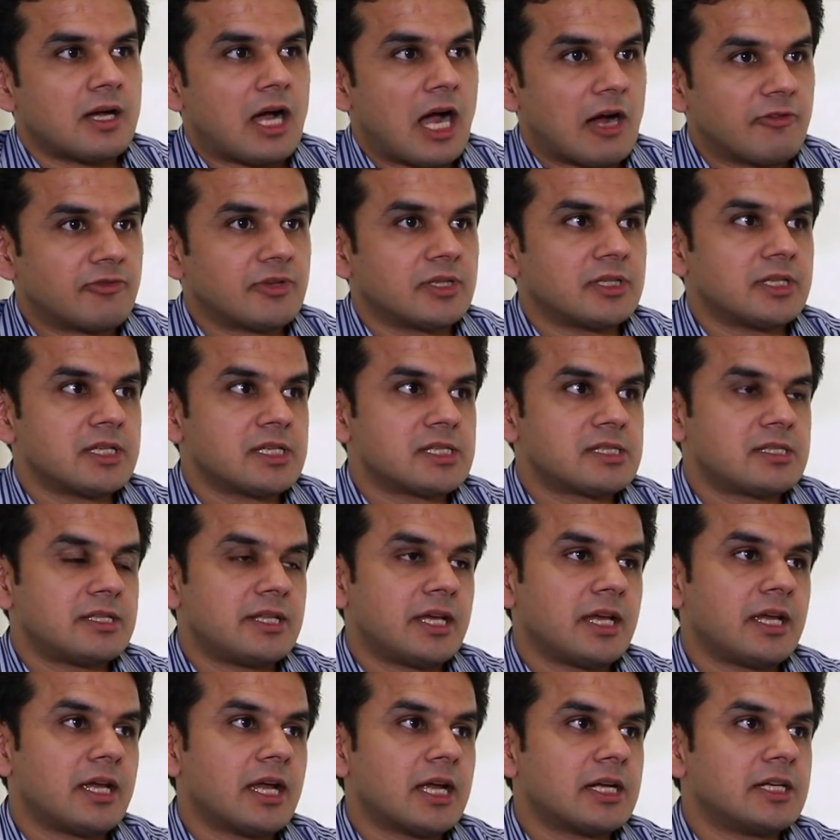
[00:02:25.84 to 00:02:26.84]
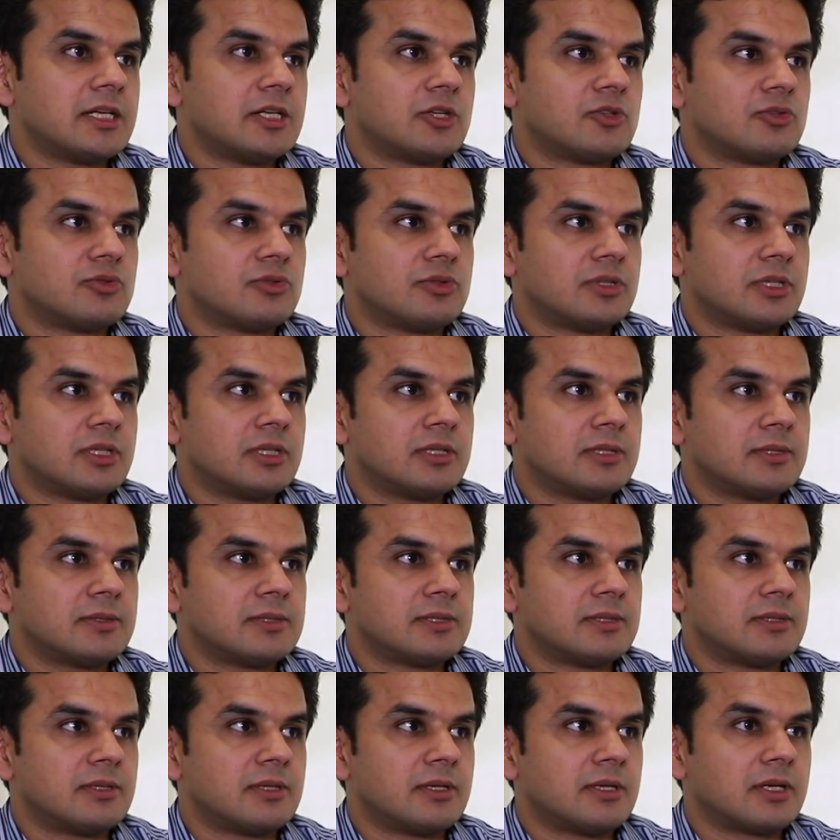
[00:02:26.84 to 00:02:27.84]
After this, they get into the
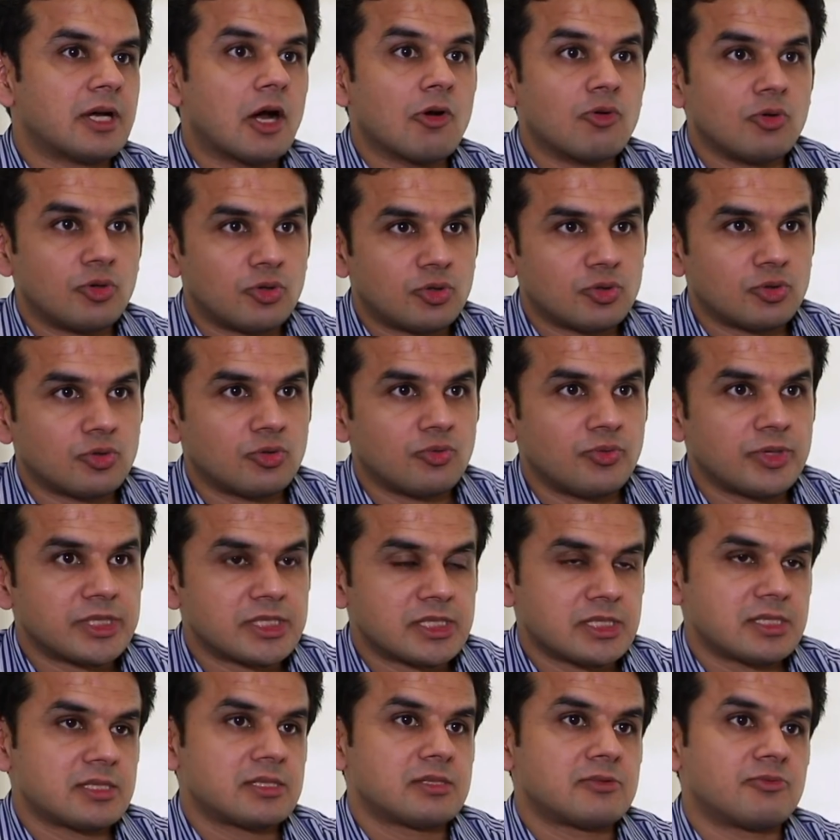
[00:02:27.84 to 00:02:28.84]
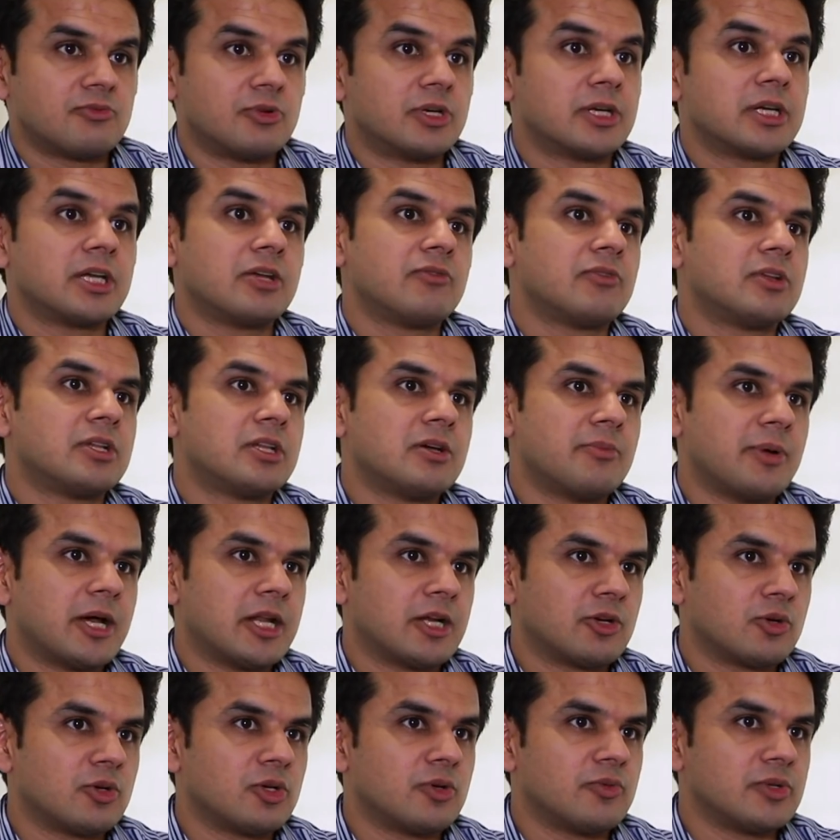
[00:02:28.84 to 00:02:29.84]
round 2, which is working with the
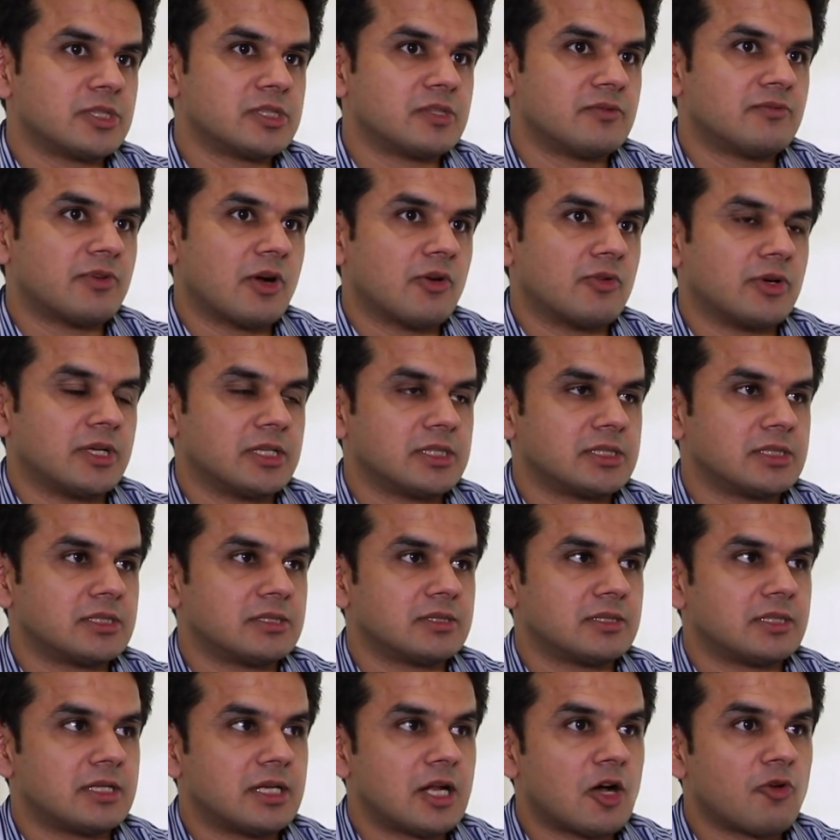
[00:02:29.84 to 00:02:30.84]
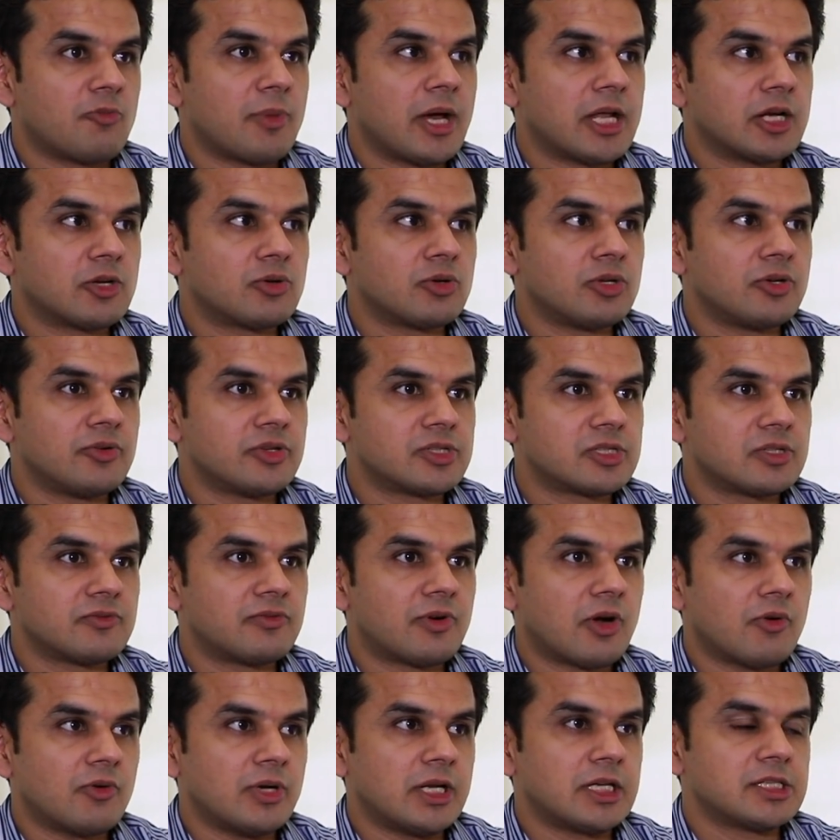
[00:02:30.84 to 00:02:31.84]
Marico Innovation Foundation. Now, Marico Innovation
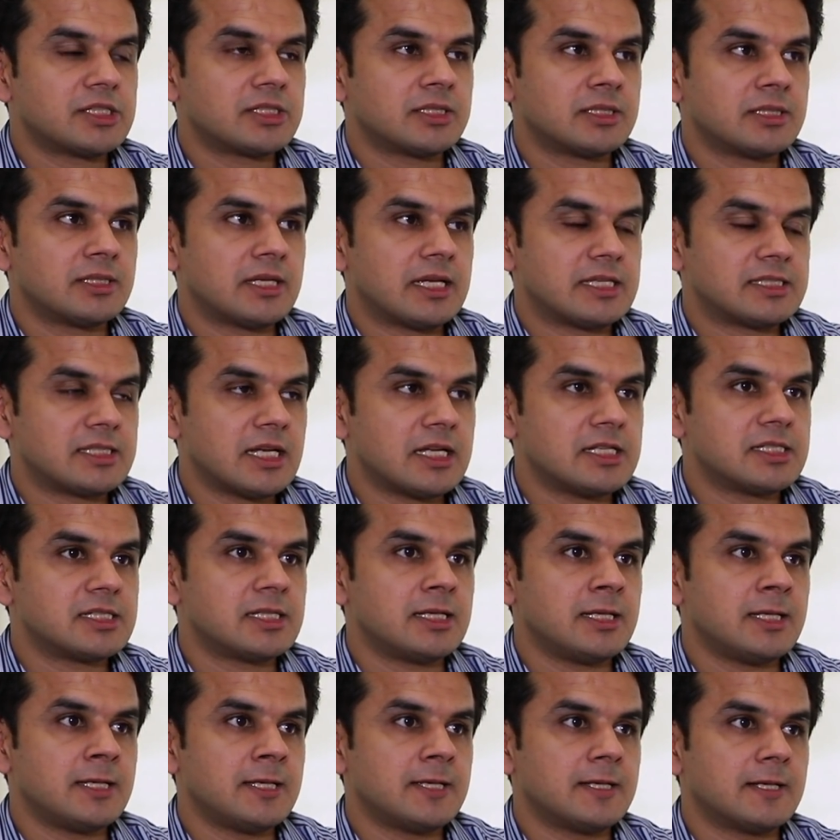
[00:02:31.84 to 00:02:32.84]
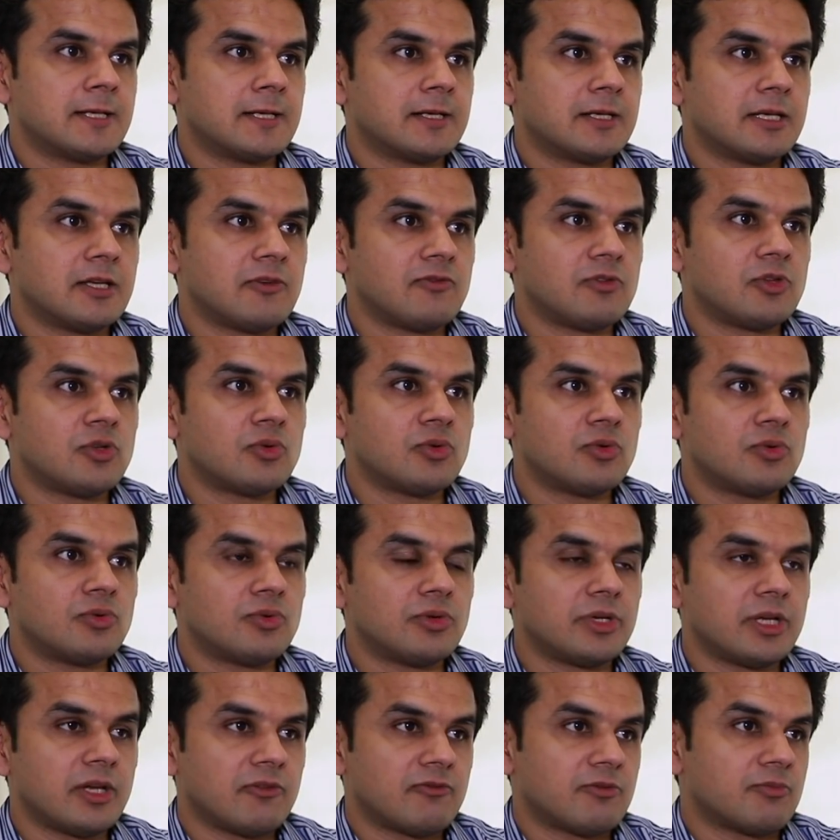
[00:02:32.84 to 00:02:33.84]
Foundation essentially
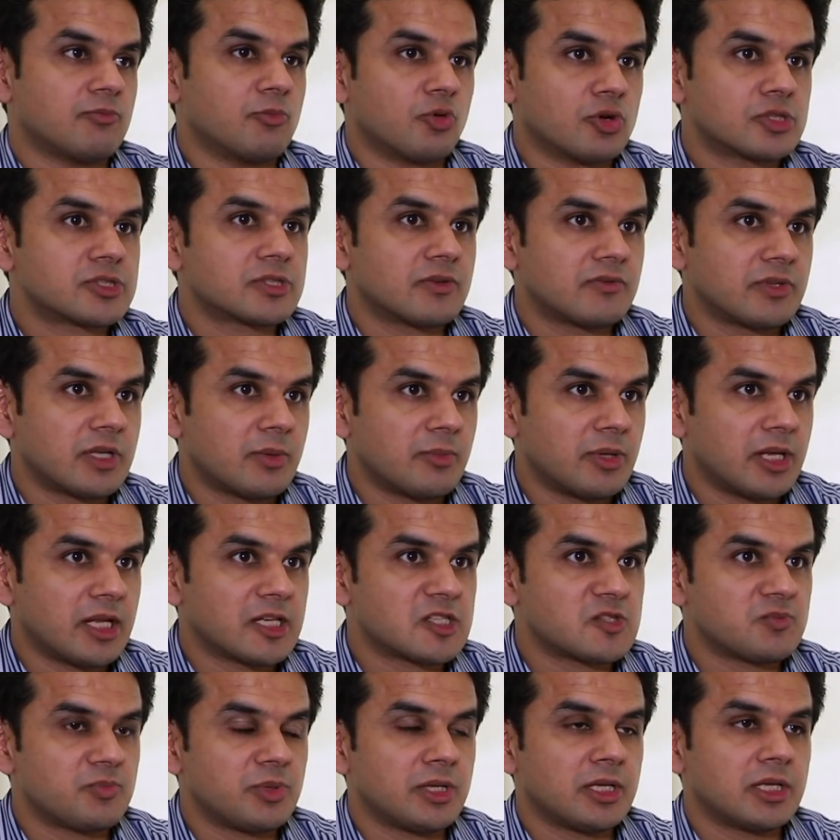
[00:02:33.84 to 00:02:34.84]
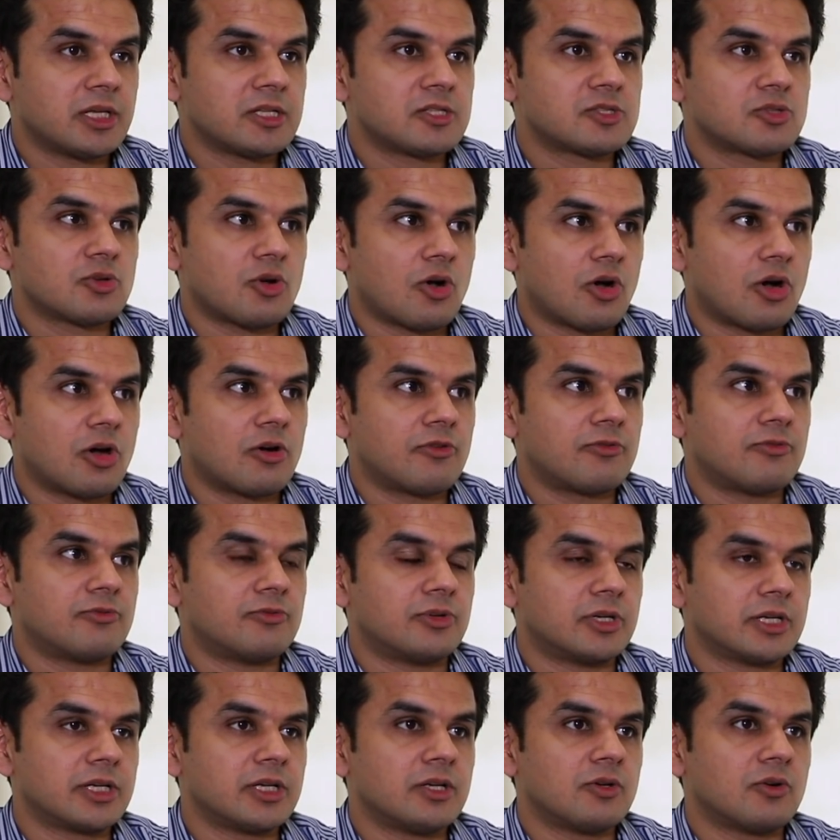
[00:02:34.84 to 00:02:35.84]
gives most of them an experience
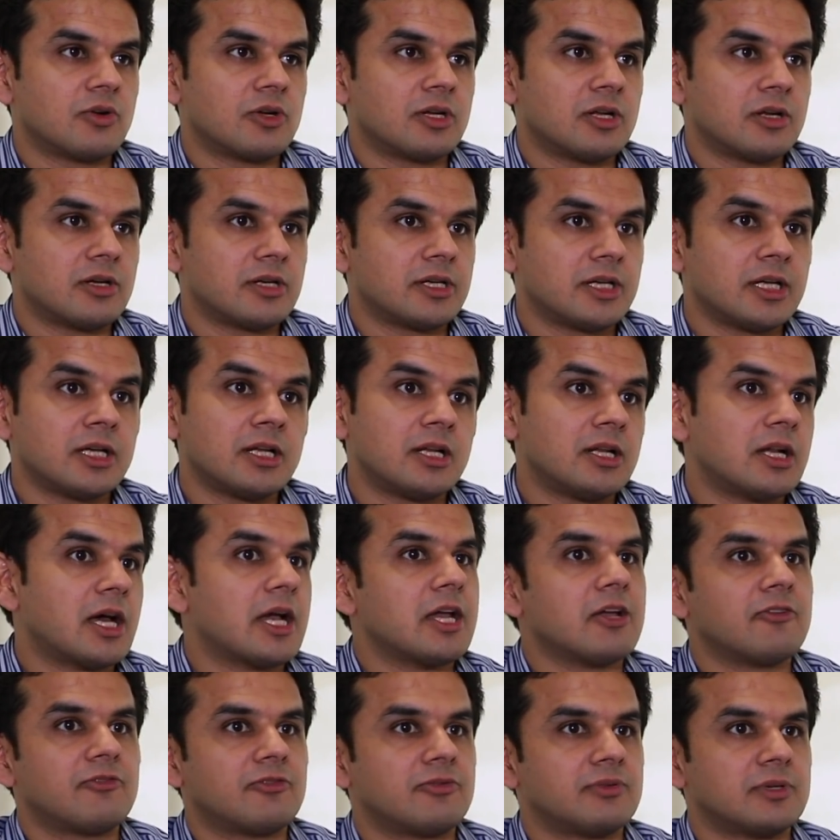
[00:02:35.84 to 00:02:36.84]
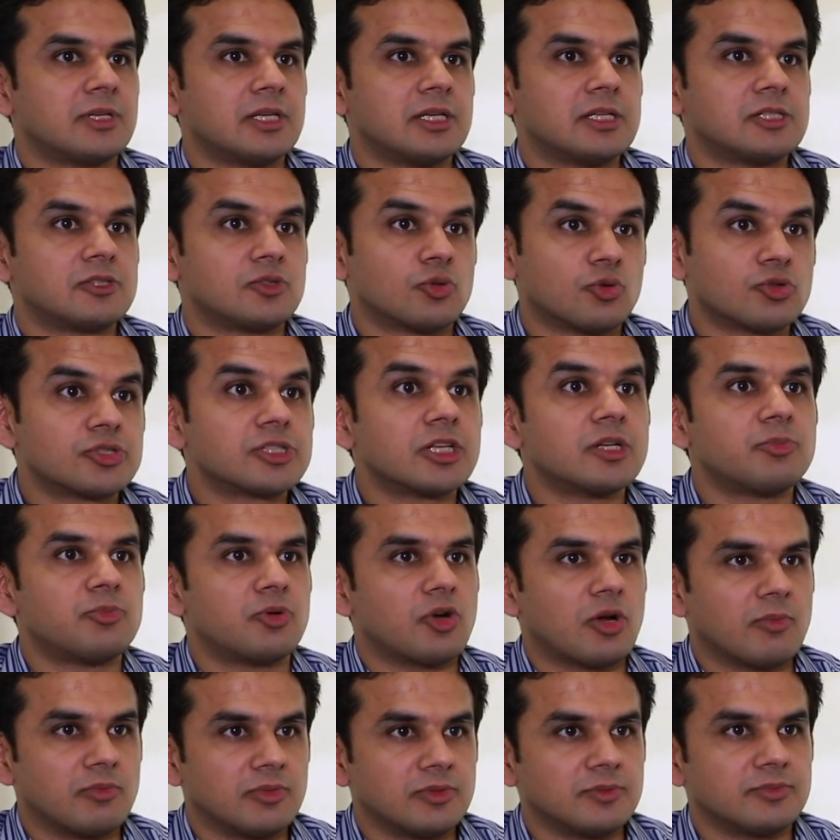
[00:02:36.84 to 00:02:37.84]
of working on a real life social
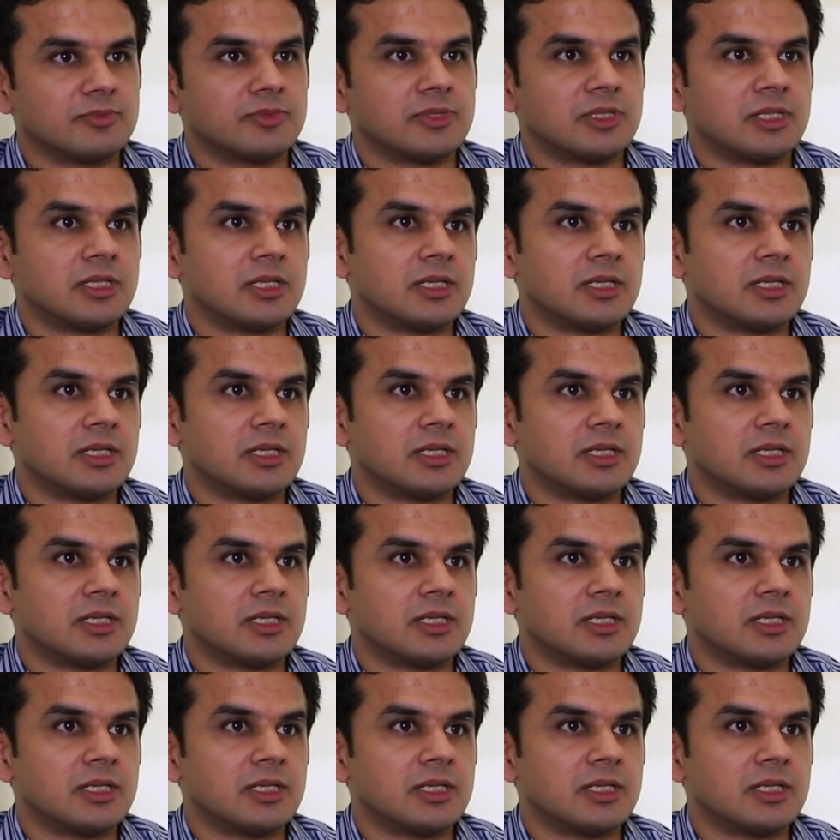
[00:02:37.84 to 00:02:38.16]
problem.